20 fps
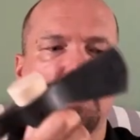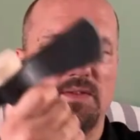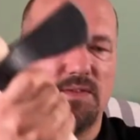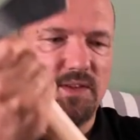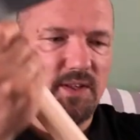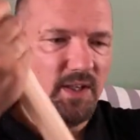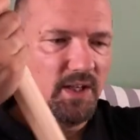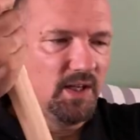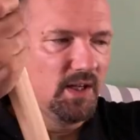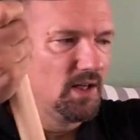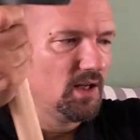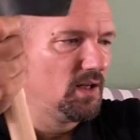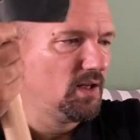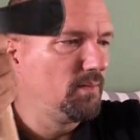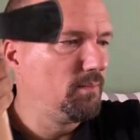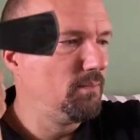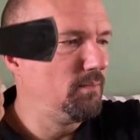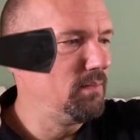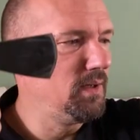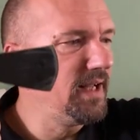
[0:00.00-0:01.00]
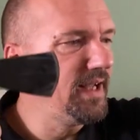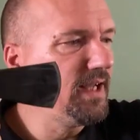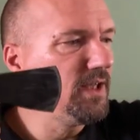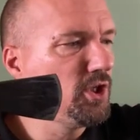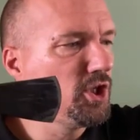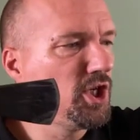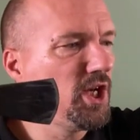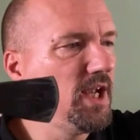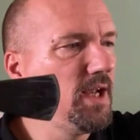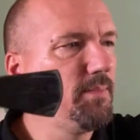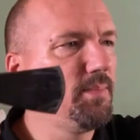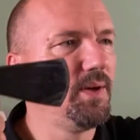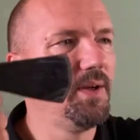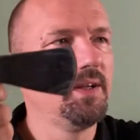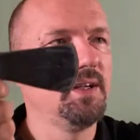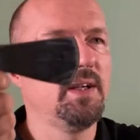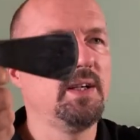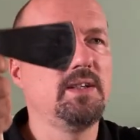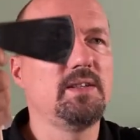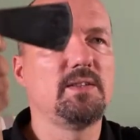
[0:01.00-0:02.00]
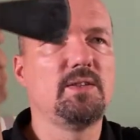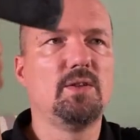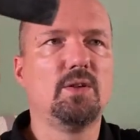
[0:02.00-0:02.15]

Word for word: the blade shape is